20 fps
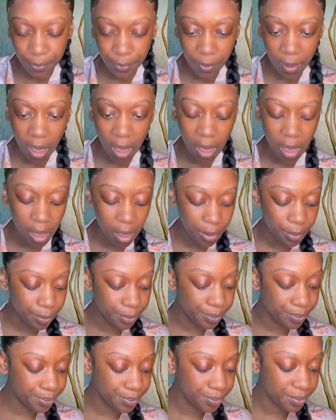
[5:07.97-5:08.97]

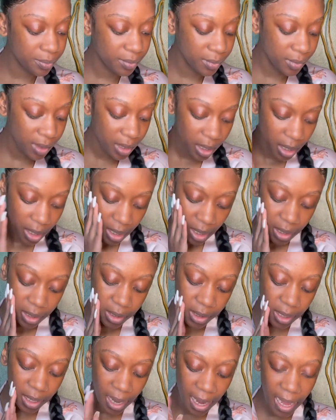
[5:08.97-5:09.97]

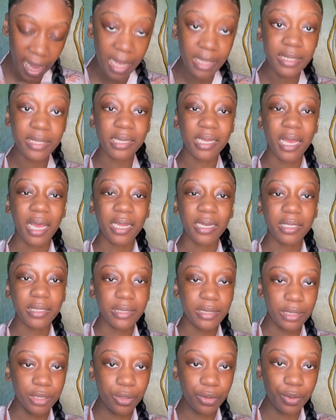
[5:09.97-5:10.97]
that I had to kind of
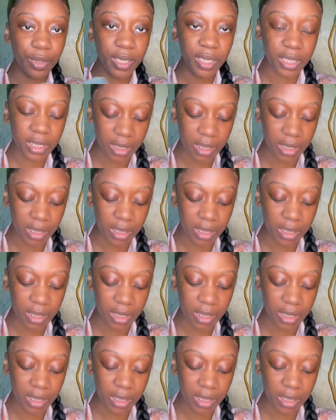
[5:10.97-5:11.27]
deal with,